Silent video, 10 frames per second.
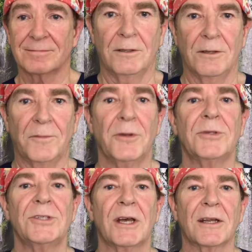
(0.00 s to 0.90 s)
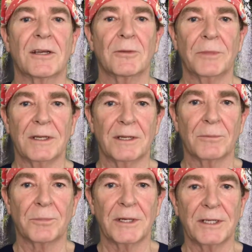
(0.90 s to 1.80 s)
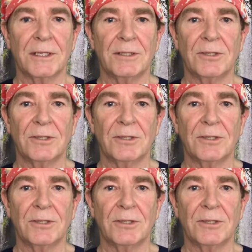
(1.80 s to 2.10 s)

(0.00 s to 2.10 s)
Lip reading: The fluid chart can be completed